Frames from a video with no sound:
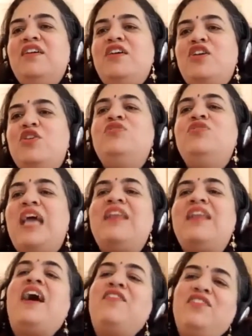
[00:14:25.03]
you then
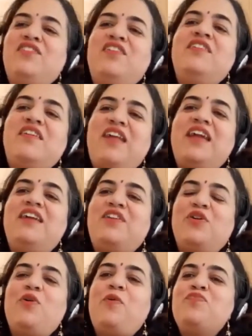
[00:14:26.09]
have earned the right,
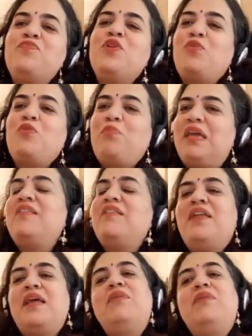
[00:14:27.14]
to be at the
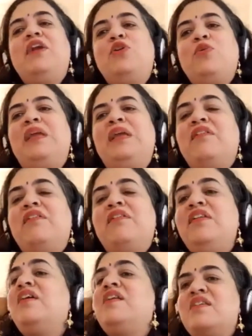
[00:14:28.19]
table and to be really
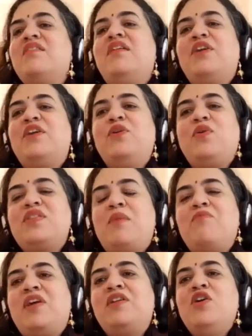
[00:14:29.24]
considered,
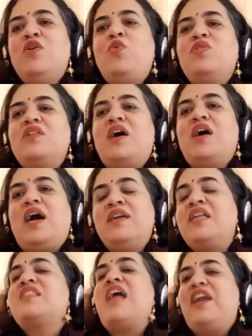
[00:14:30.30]
someone who's
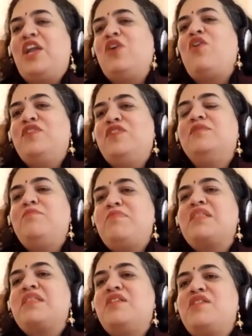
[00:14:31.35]
understanding of the
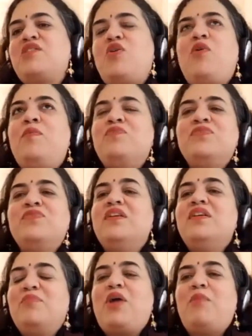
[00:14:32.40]
business. So
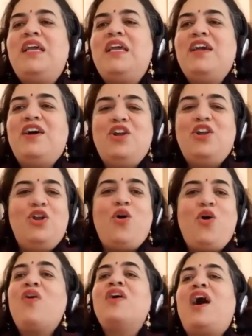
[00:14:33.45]
probably a long
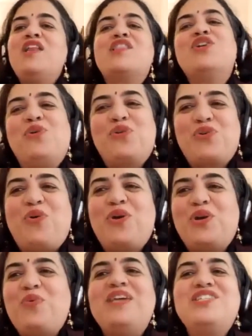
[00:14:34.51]
answer to your short
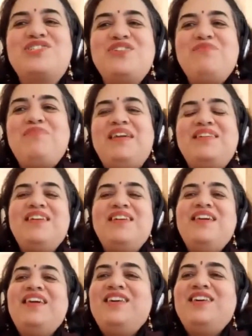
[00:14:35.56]
question, but
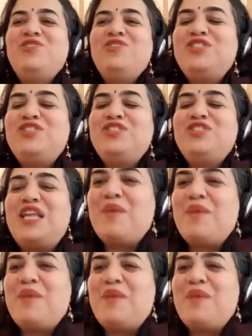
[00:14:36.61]
just some thoughts
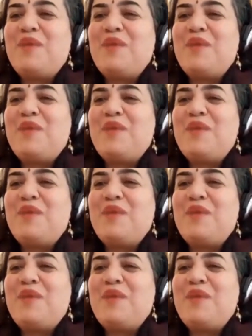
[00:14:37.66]
which were going in
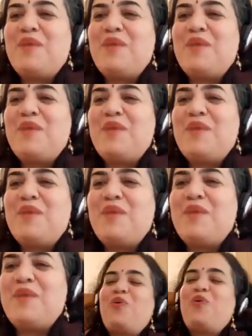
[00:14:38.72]
my head as you asked that
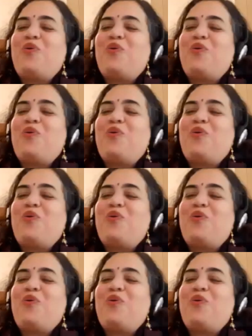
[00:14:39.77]
question.